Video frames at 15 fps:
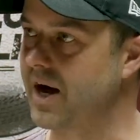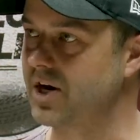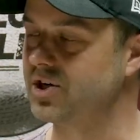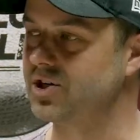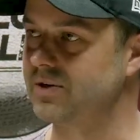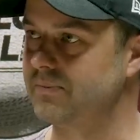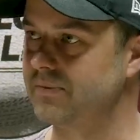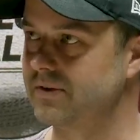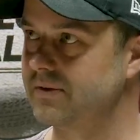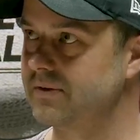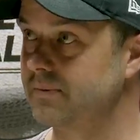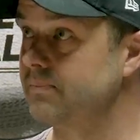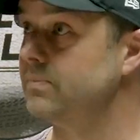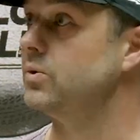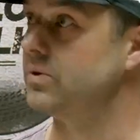the partnership,
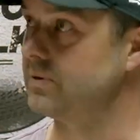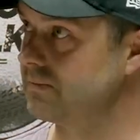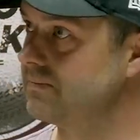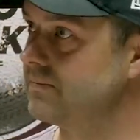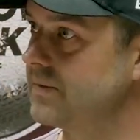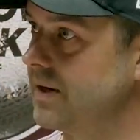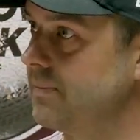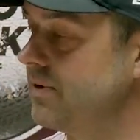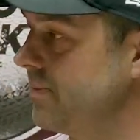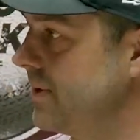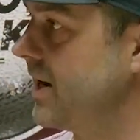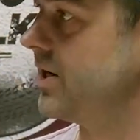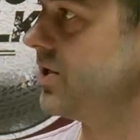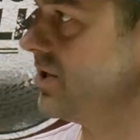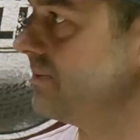the
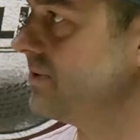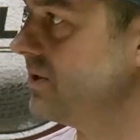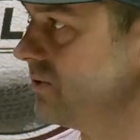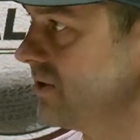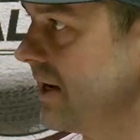couple of partnerships